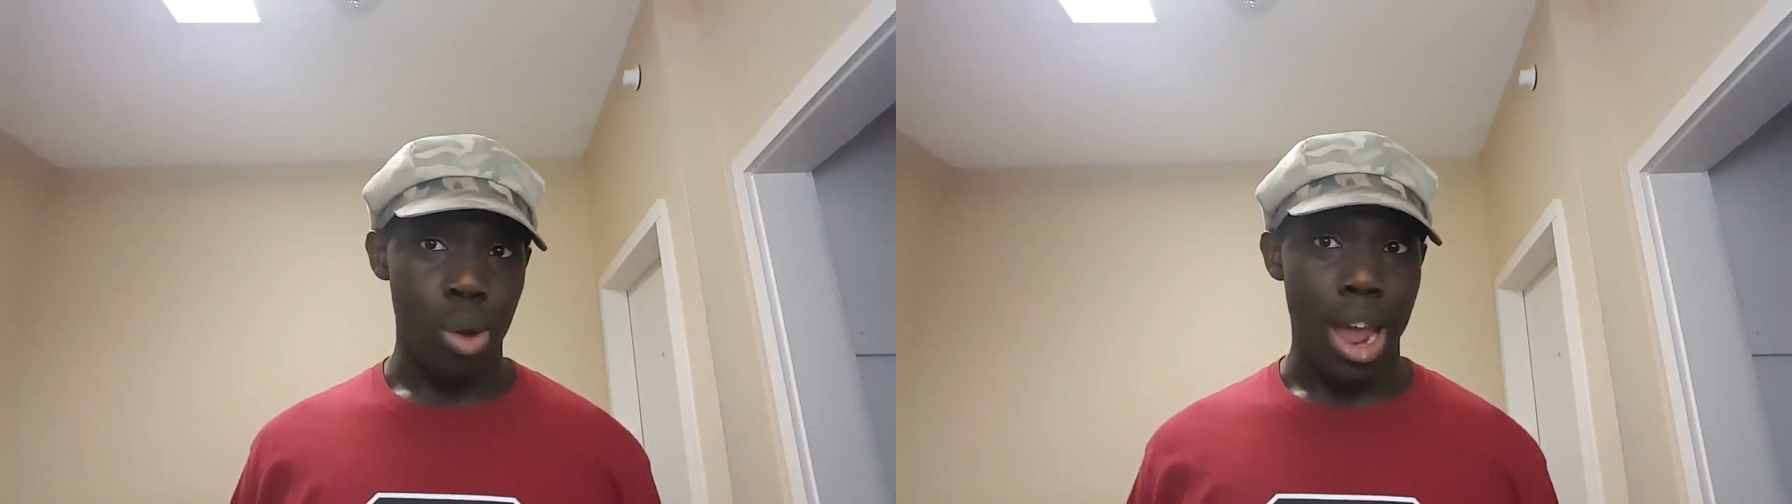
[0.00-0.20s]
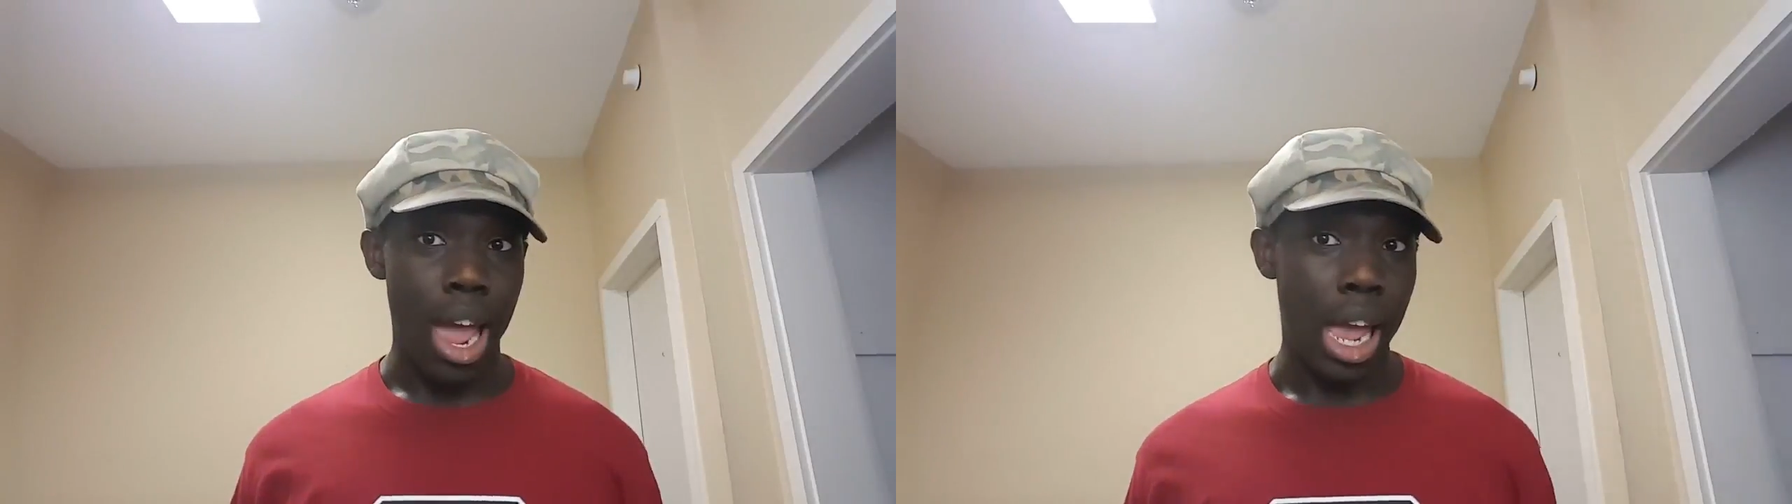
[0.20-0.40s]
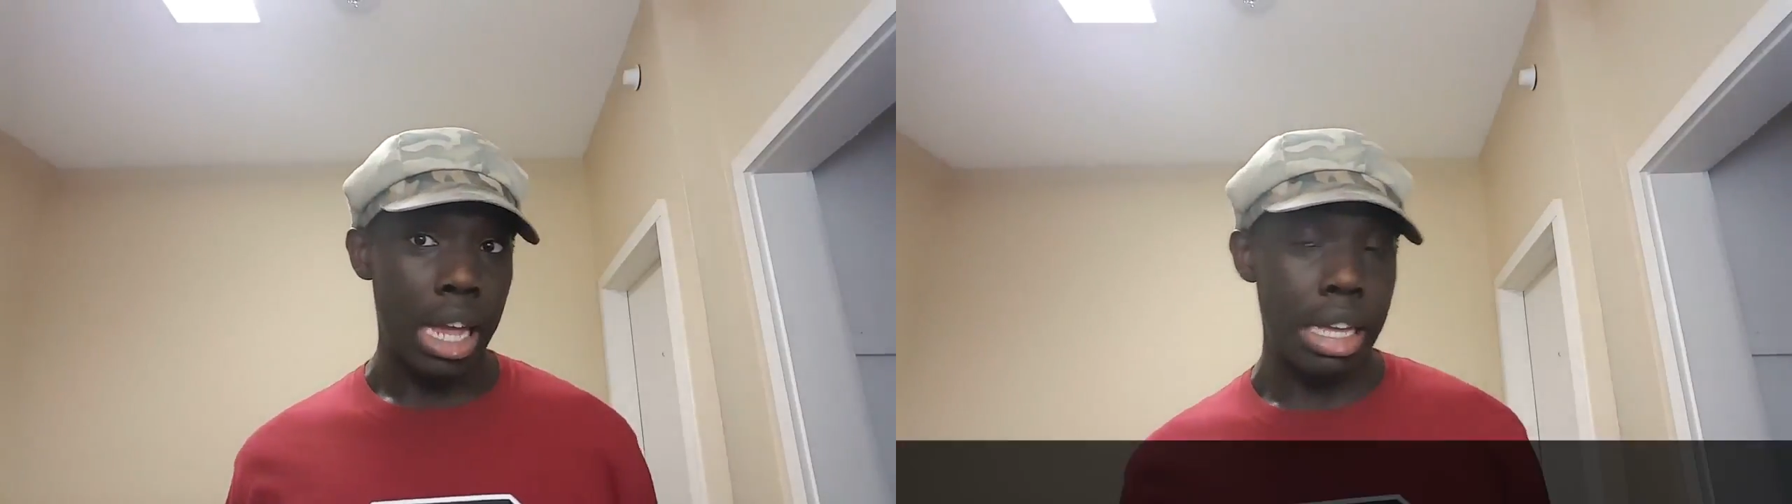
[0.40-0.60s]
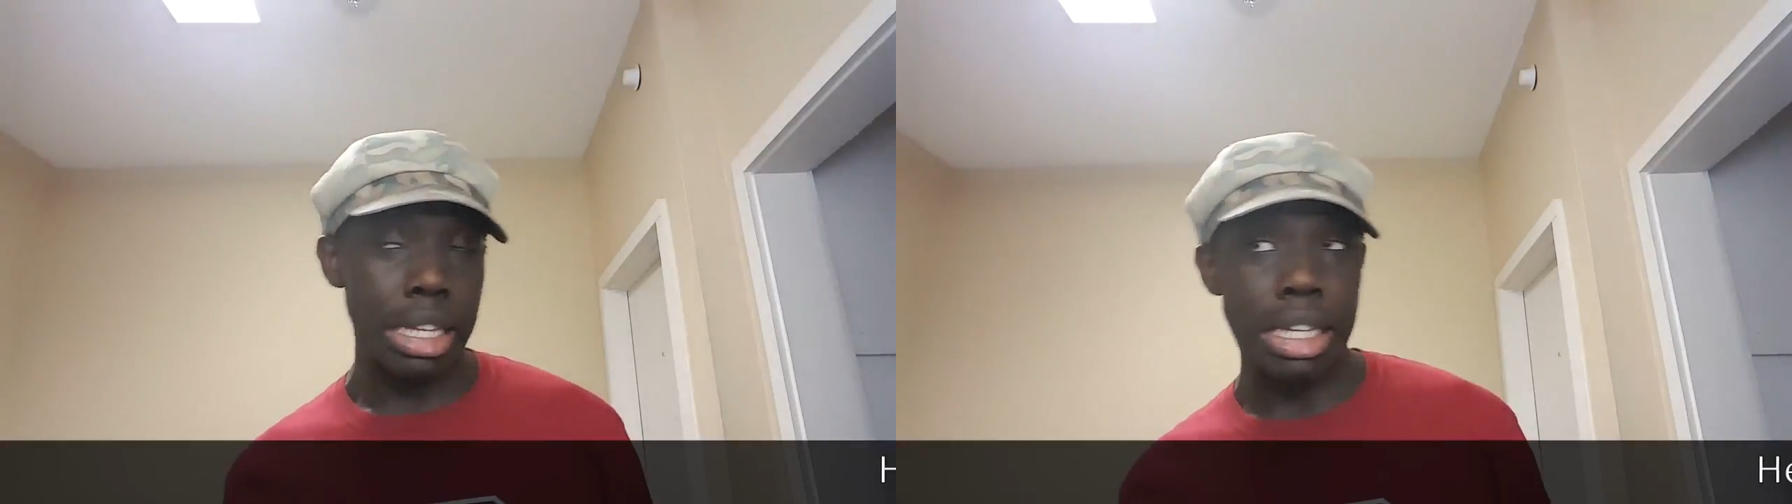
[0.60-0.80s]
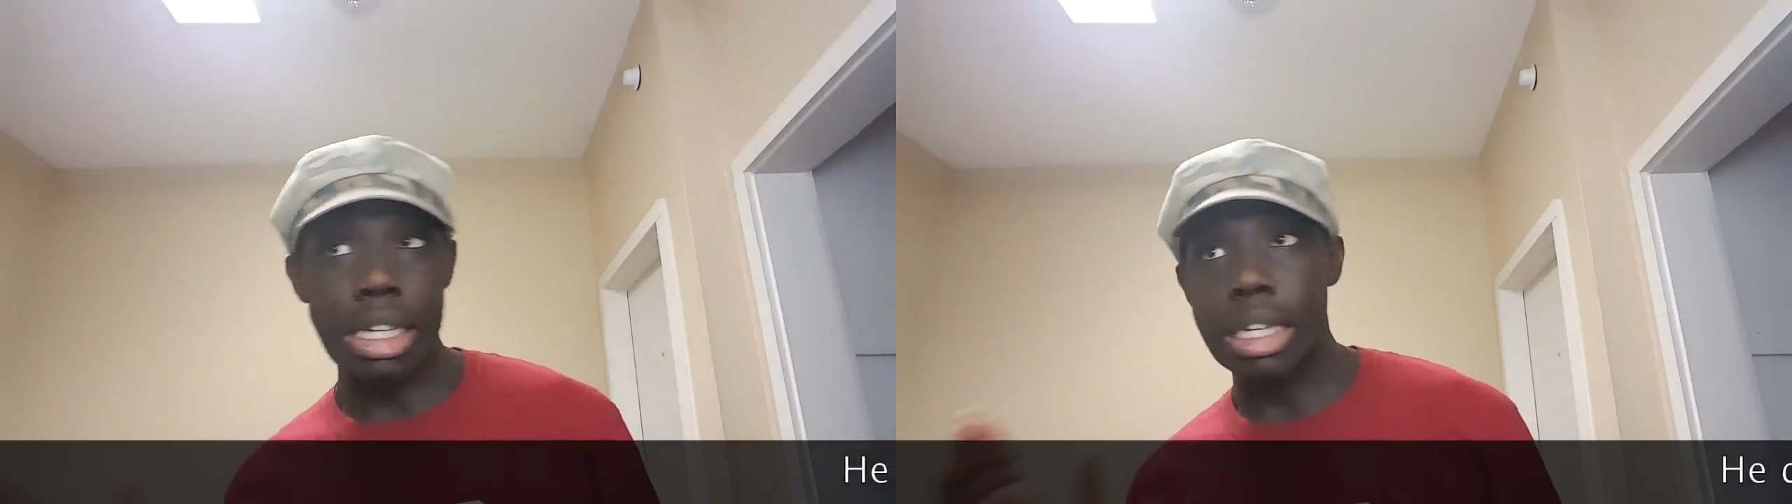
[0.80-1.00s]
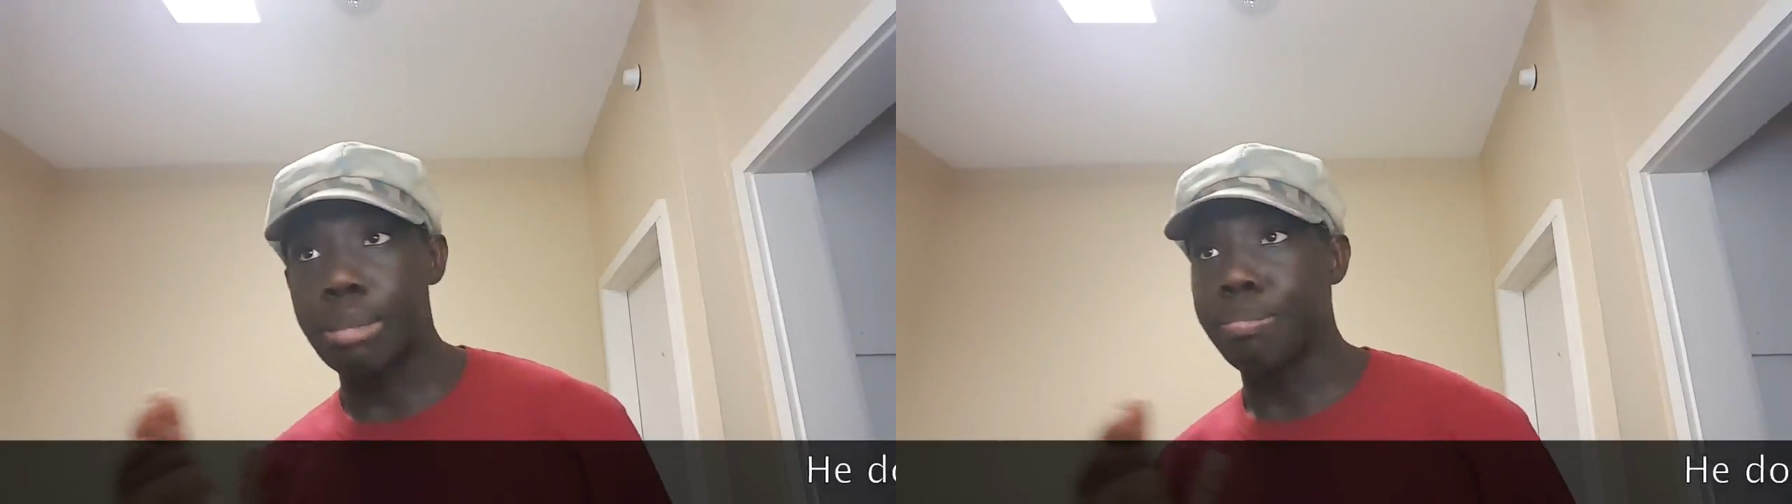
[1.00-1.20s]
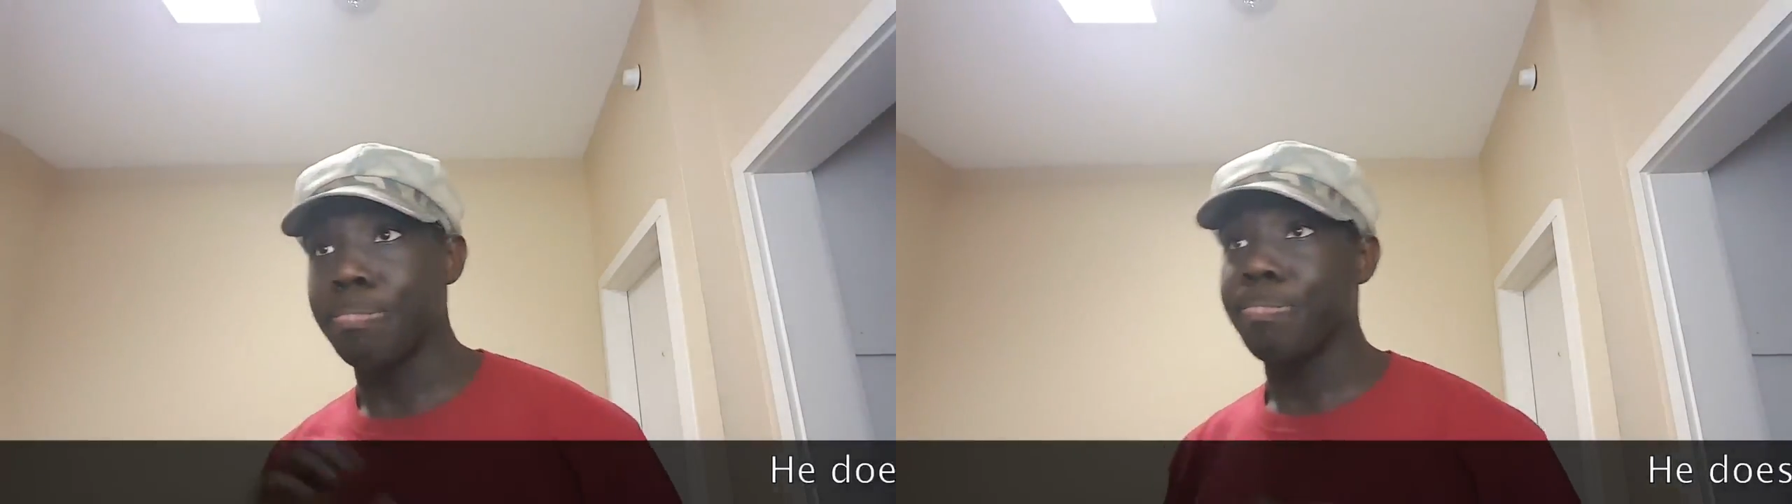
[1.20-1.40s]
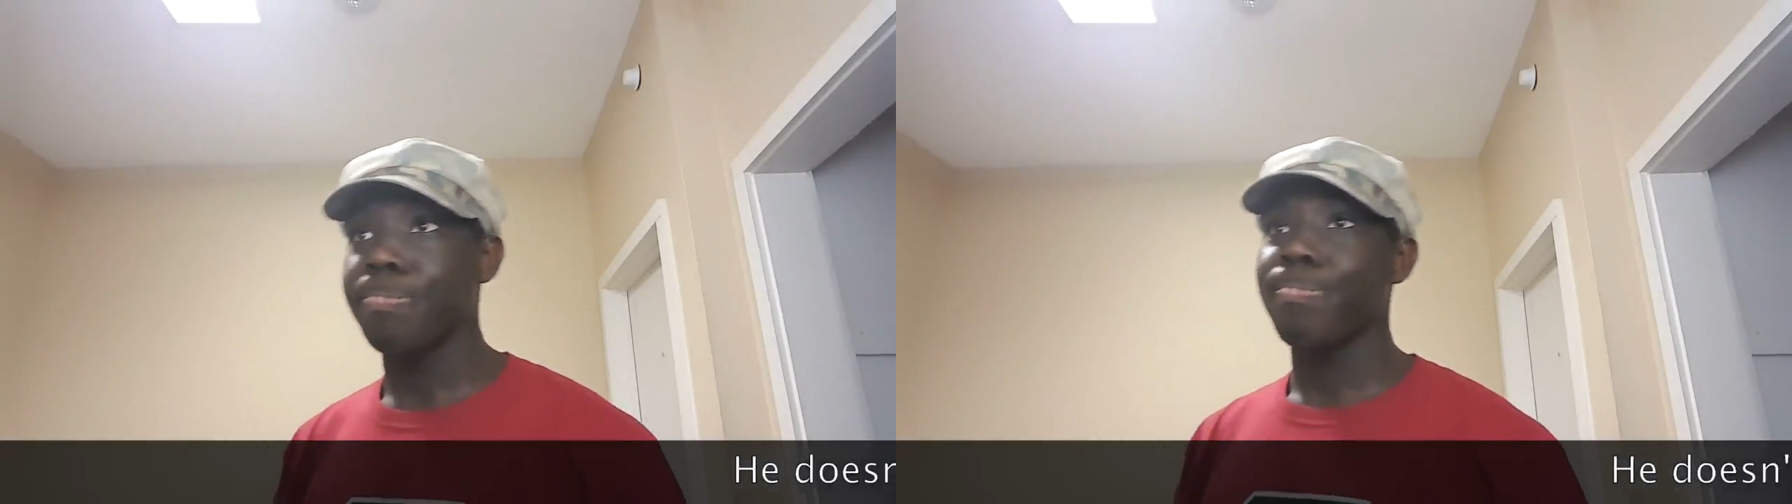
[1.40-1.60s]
prank. Um,